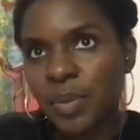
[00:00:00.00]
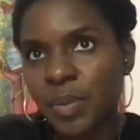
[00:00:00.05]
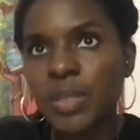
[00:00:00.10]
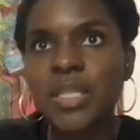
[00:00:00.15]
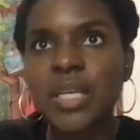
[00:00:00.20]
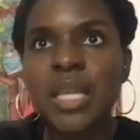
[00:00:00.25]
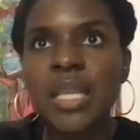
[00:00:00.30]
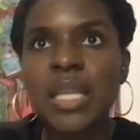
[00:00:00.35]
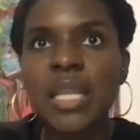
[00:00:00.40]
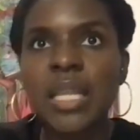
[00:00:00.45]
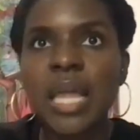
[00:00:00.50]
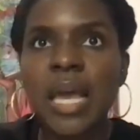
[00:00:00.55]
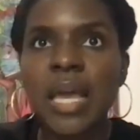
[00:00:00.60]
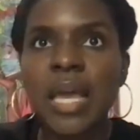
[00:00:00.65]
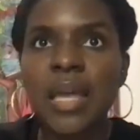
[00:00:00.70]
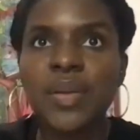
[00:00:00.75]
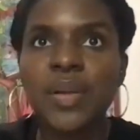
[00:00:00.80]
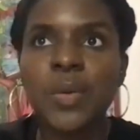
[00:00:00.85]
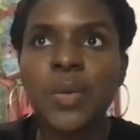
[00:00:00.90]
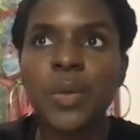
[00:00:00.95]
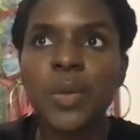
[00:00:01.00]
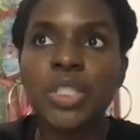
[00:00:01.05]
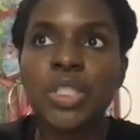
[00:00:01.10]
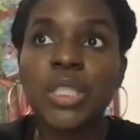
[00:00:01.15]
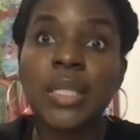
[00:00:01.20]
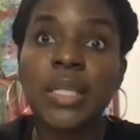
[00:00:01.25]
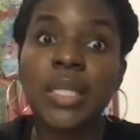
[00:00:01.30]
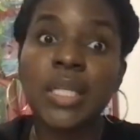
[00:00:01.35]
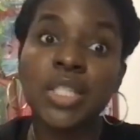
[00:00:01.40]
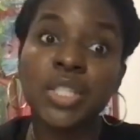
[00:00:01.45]
building a life in
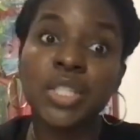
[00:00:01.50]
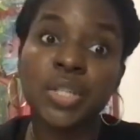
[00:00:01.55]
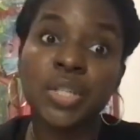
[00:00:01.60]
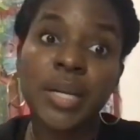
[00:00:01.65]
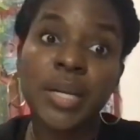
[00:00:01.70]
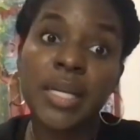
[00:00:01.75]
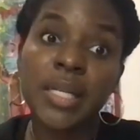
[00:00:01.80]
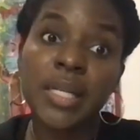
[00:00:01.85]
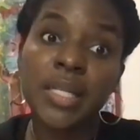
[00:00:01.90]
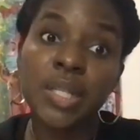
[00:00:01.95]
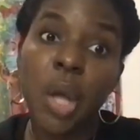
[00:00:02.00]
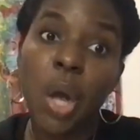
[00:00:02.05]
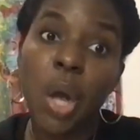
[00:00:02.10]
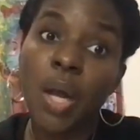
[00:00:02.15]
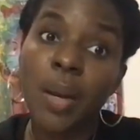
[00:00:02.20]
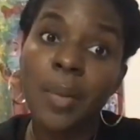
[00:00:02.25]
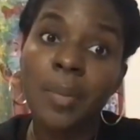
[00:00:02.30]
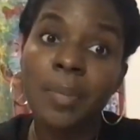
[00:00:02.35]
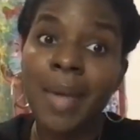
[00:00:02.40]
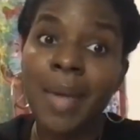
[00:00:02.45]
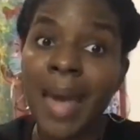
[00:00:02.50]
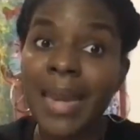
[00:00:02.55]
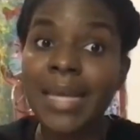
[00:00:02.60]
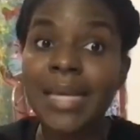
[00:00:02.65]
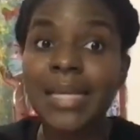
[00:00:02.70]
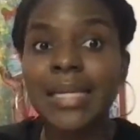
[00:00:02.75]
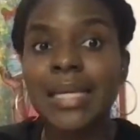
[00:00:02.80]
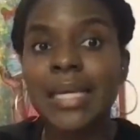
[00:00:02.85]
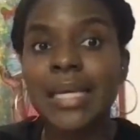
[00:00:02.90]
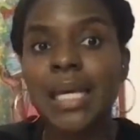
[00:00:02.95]
which leisure is
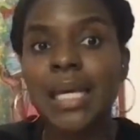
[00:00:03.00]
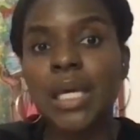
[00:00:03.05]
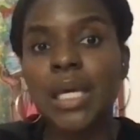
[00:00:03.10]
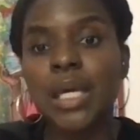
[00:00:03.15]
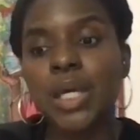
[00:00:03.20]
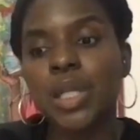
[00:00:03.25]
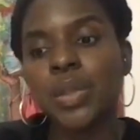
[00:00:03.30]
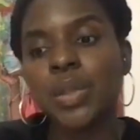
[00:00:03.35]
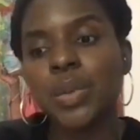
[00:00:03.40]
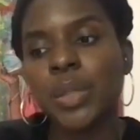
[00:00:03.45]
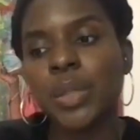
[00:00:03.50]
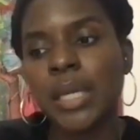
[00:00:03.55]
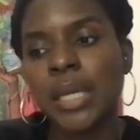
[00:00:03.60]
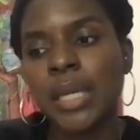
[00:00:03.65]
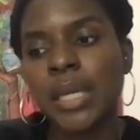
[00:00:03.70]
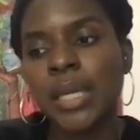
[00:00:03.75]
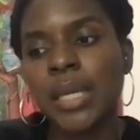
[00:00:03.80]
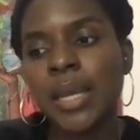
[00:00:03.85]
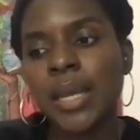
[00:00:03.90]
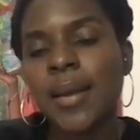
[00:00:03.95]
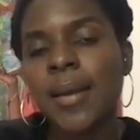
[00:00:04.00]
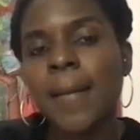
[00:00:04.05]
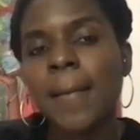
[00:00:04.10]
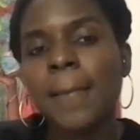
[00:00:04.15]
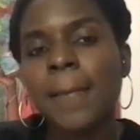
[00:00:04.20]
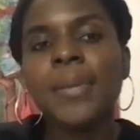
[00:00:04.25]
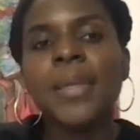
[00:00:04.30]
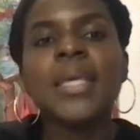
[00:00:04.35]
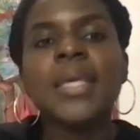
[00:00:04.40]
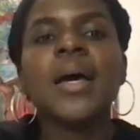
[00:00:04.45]
automatically included
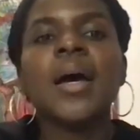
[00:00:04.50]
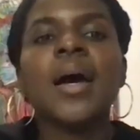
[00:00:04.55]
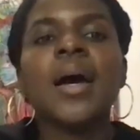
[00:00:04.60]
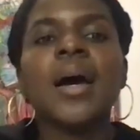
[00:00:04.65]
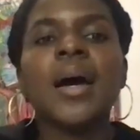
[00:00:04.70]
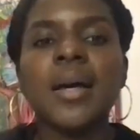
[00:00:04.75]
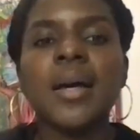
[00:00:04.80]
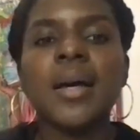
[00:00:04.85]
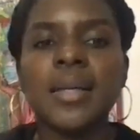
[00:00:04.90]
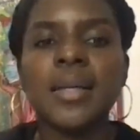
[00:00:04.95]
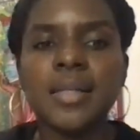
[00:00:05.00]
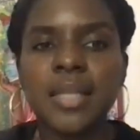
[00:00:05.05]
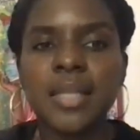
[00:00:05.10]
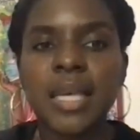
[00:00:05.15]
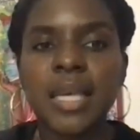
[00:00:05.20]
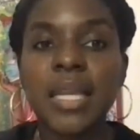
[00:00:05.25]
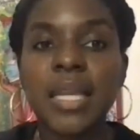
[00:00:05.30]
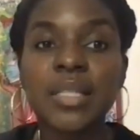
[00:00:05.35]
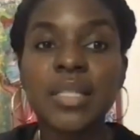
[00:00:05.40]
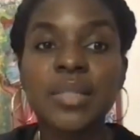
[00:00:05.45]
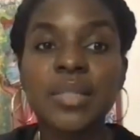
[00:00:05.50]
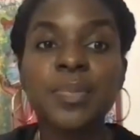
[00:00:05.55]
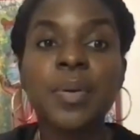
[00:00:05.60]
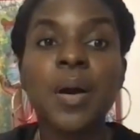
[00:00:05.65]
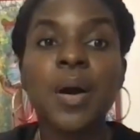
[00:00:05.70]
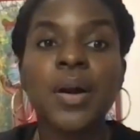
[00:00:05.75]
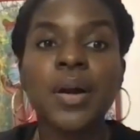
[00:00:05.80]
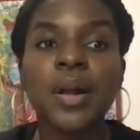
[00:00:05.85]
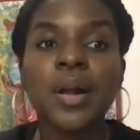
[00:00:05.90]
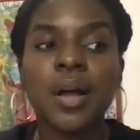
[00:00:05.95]
because it is
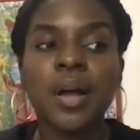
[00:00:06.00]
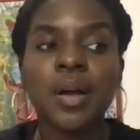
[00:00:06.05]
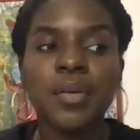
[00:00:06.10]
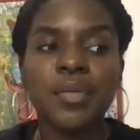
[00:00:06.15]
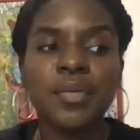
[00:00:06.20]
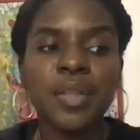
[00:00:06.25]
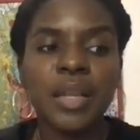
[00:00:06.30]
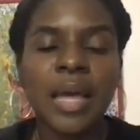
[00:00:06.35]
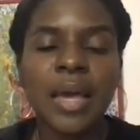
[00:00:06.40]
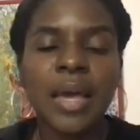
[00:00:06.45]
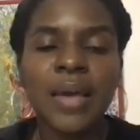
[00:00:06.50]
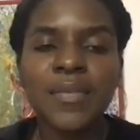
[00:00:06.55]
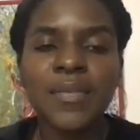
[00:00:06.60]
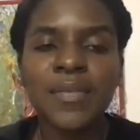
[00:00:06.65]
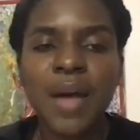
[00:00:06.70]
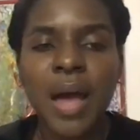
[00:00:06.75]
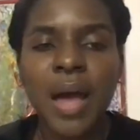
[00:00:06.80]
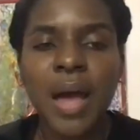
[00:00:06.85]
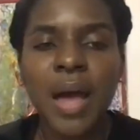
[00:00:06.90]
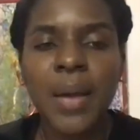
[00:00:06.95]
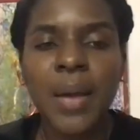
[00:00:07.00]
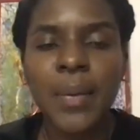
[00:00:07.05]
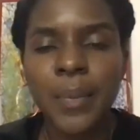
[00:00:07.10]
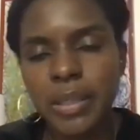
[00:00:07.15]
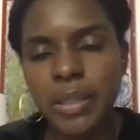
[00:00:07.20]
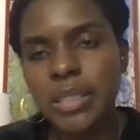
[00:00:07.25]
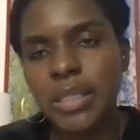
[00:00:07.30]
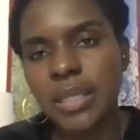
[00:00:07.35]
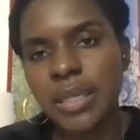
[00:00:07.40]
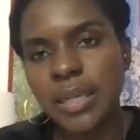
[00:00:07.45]
part of the life I
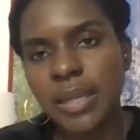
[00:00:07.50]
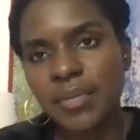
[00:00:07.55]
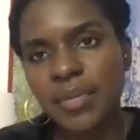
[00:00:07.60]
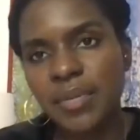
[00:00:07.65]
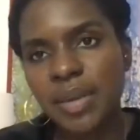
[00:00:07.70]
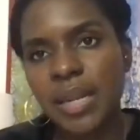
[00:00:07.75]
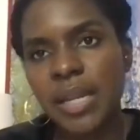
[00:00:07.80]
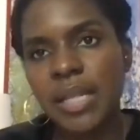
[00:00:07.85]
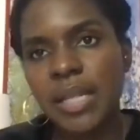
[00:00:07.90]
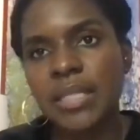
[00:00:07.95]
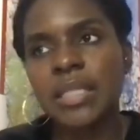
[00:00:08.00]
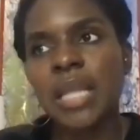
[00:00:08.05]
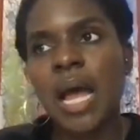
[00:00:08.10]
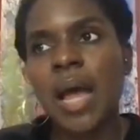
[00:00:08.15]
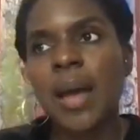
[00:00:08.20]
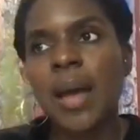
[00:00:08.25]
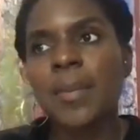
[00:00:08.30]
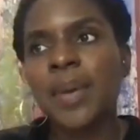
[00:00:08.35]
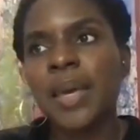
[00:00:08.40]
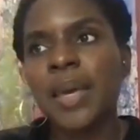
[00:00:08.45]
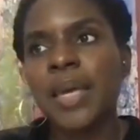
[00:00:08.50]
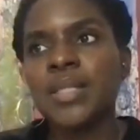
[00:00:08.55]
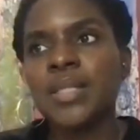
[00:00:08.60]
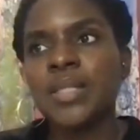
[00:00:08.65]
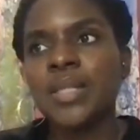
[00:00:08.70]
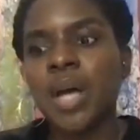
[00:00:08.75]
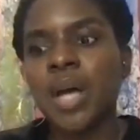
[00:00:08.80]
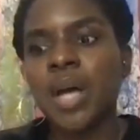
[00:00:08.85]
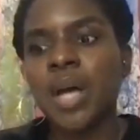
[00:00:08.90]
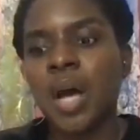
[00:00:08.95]
want to live. And it's not
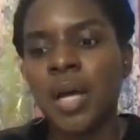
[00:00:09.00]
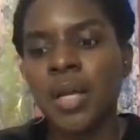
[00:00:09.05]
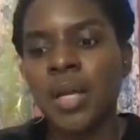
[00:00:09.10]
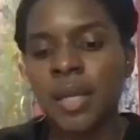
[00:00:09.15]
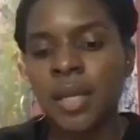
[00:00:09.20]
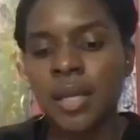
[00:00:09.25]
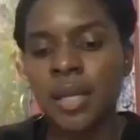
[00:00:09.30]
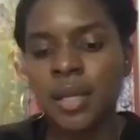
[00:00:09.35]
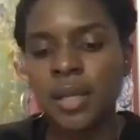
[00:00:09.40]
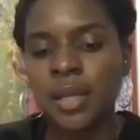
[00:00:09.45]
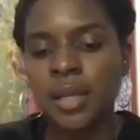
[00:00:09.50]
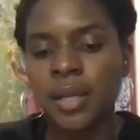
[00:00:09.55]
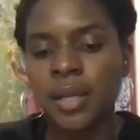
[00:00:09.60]
based on